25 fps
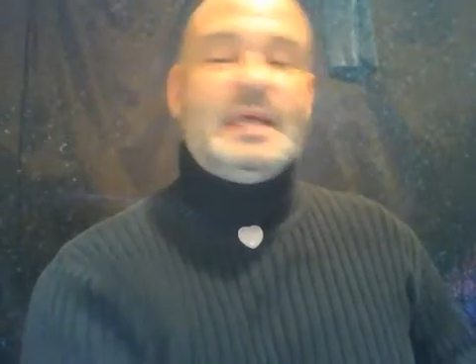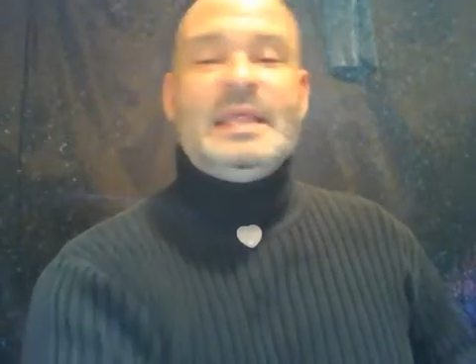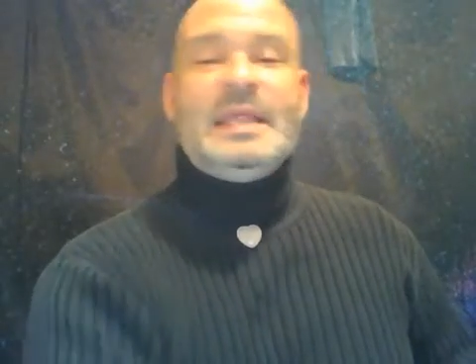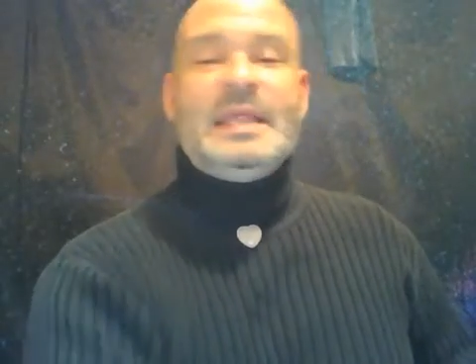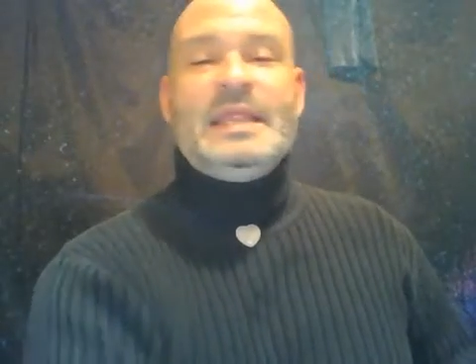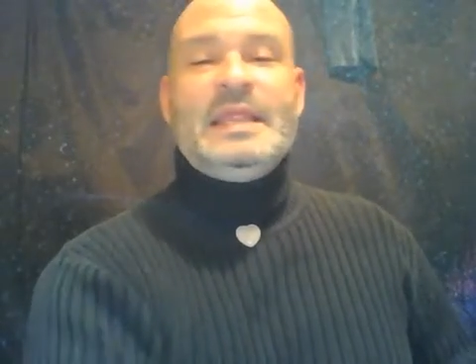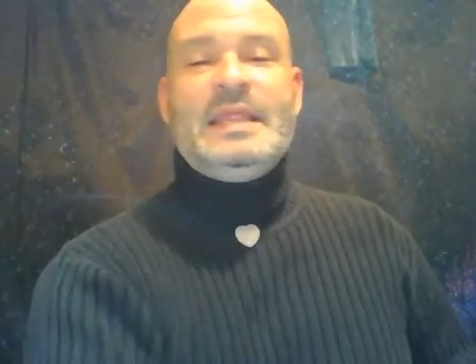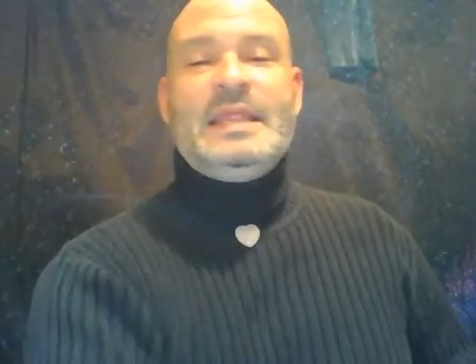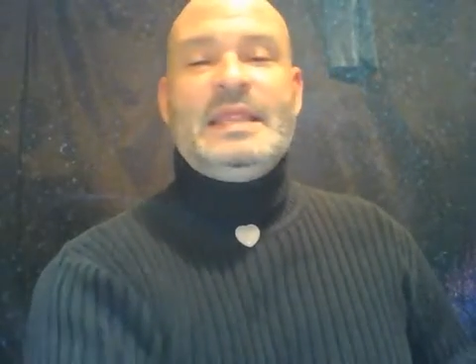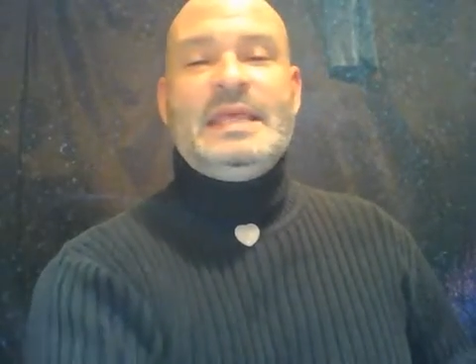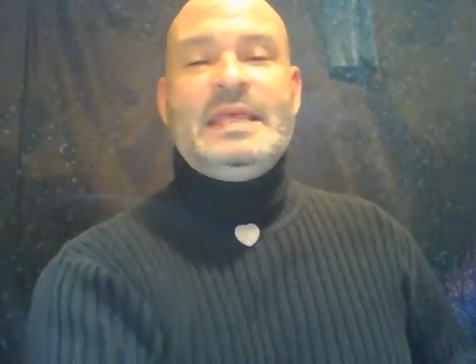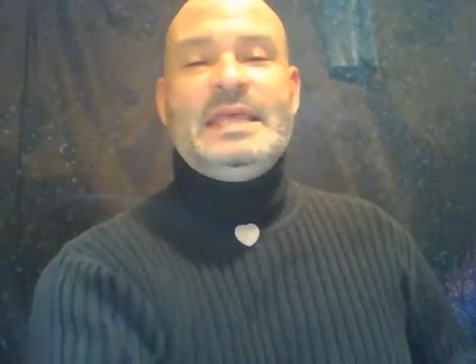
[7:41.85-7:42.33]

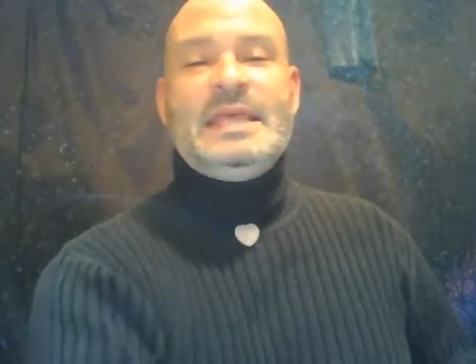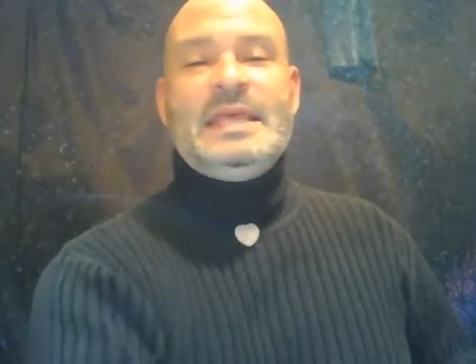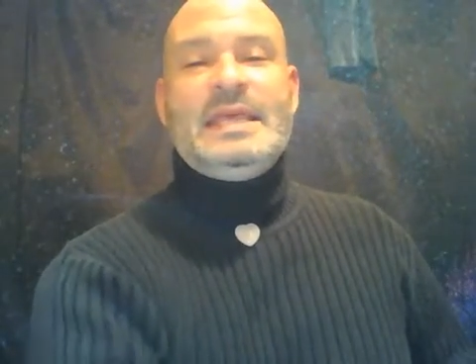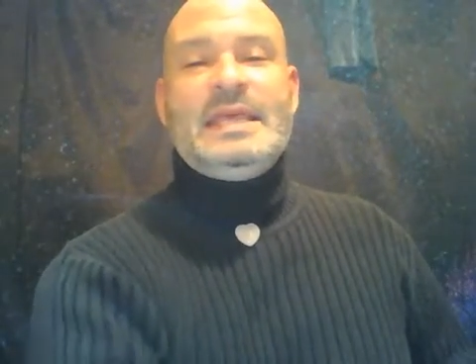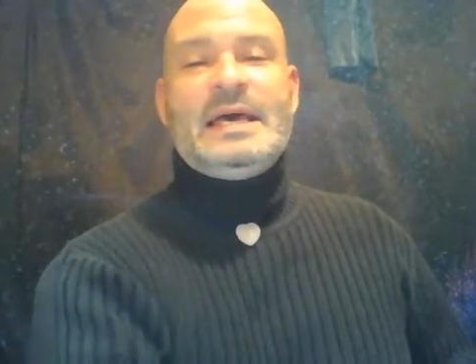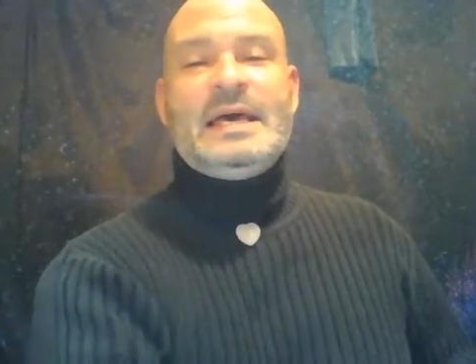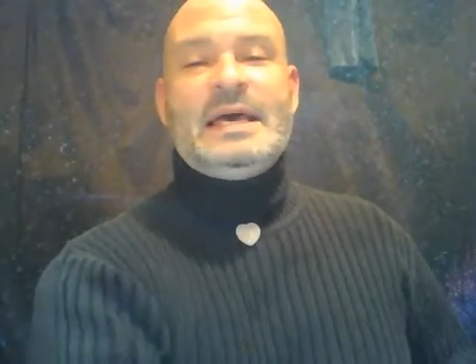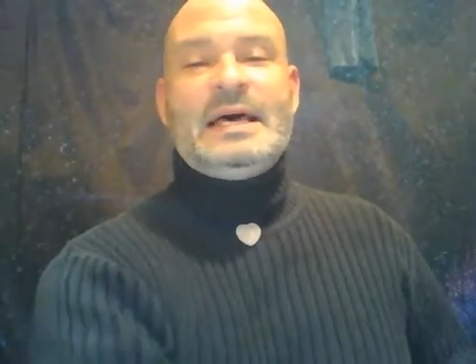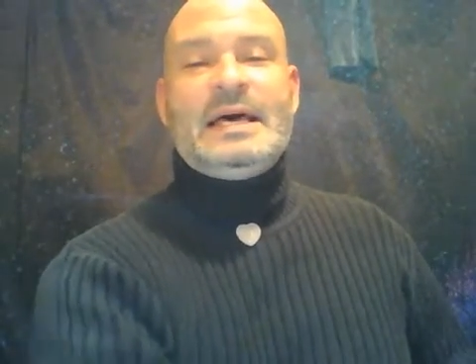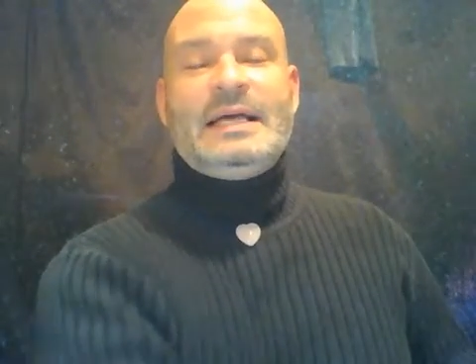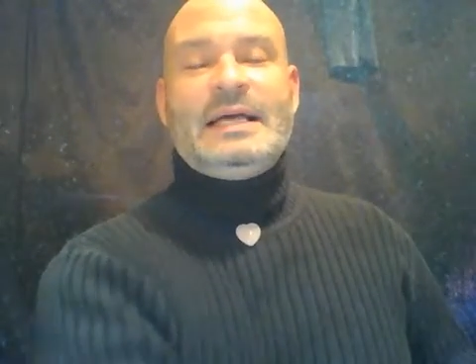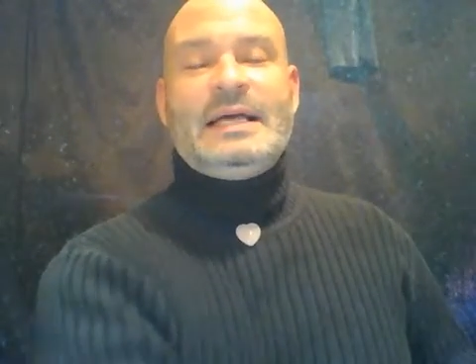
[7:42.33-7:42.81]
The
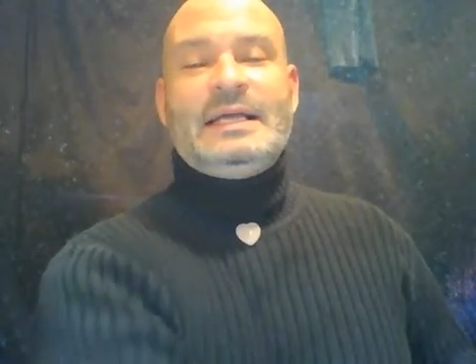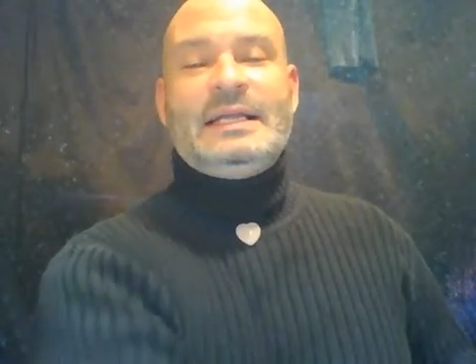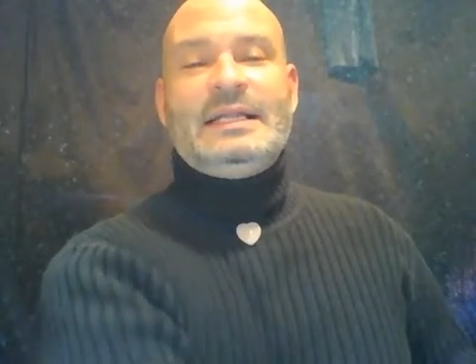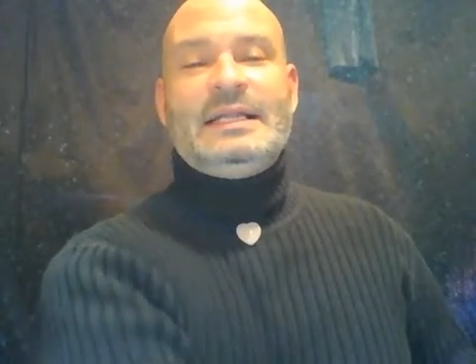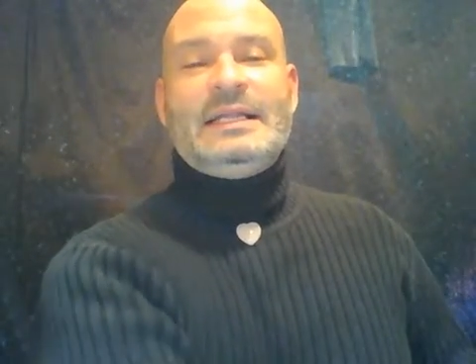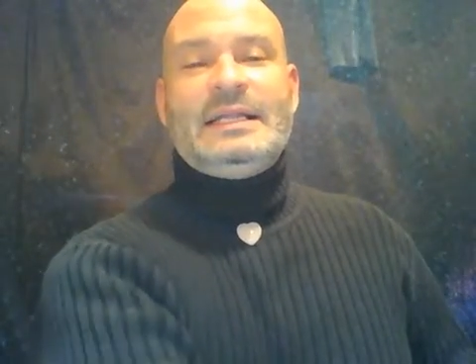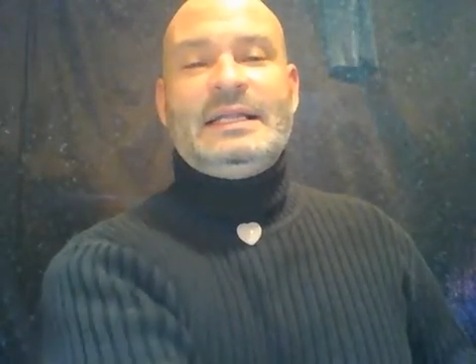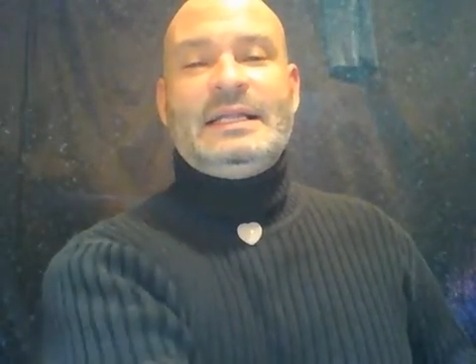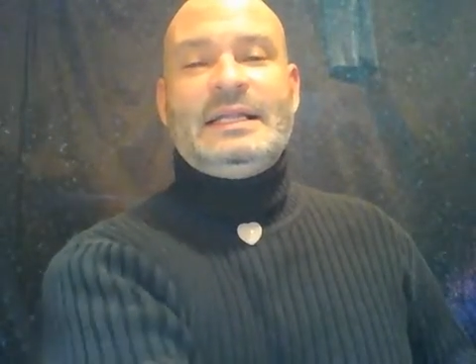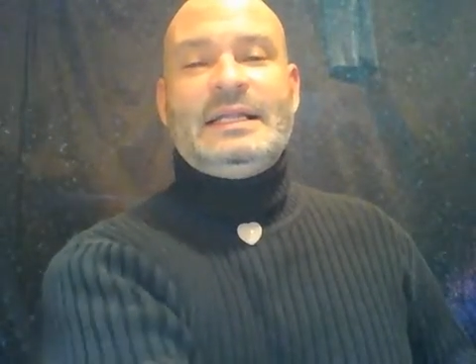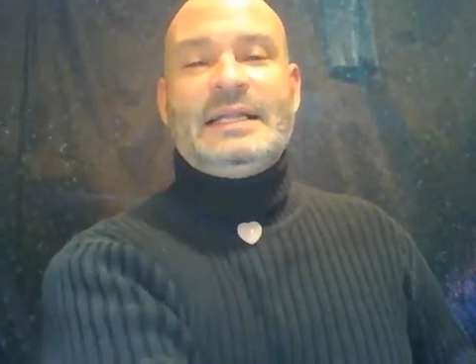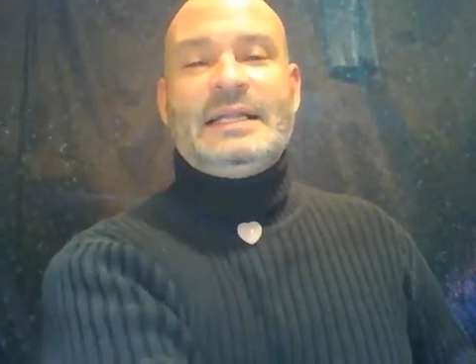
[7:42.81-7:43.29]

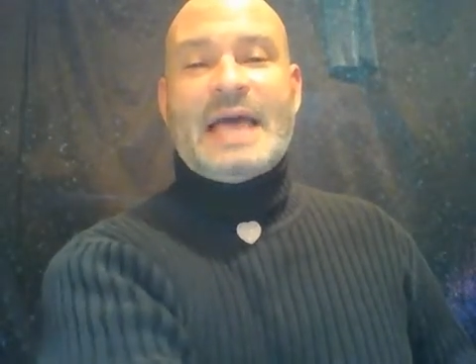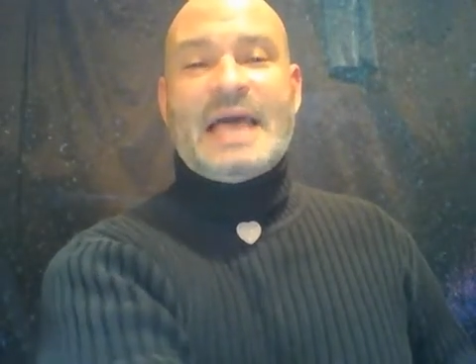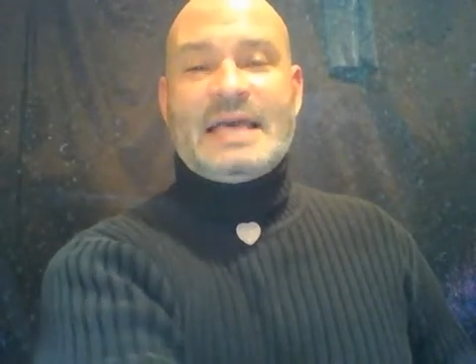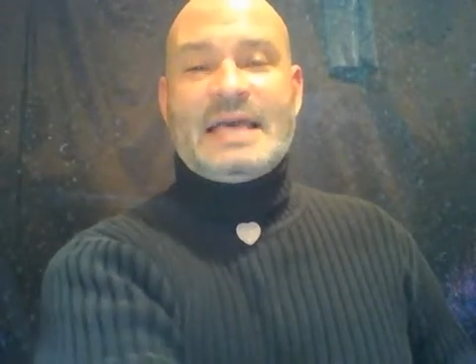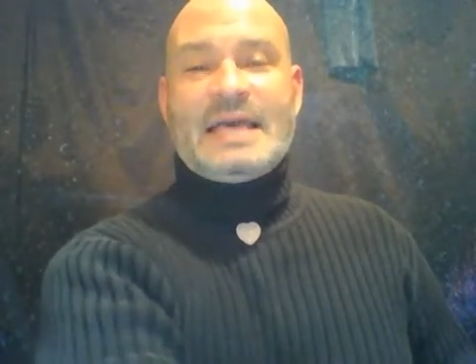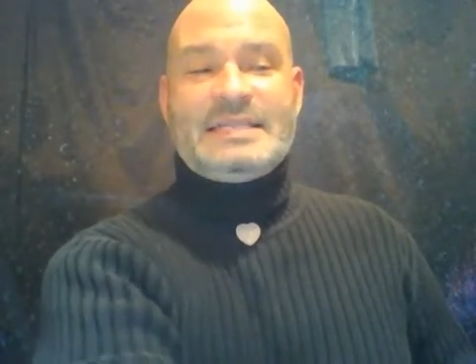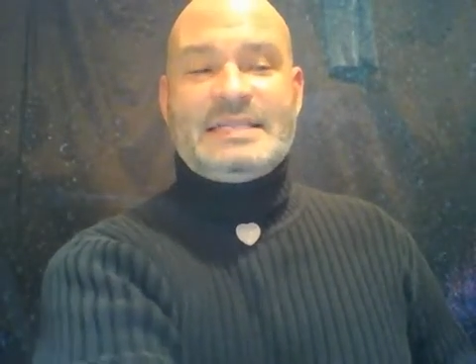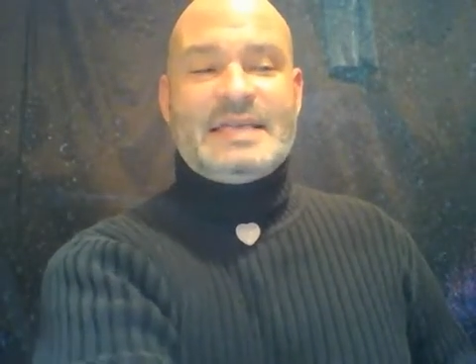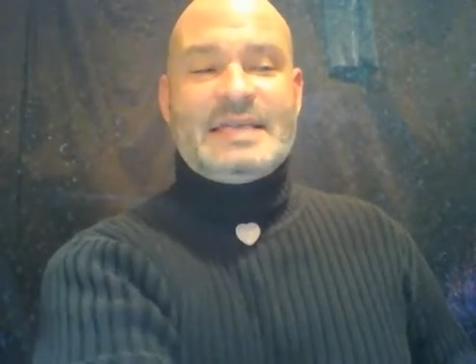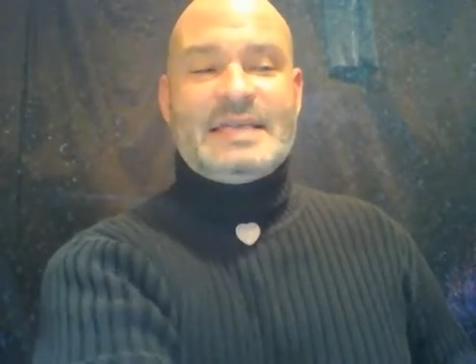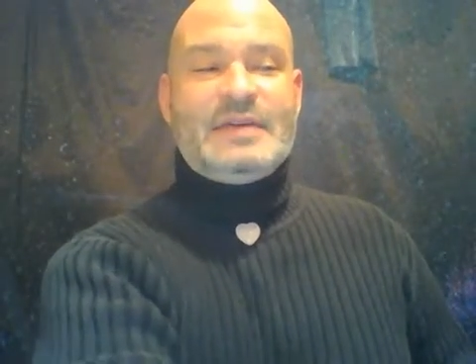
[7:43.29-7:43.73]
last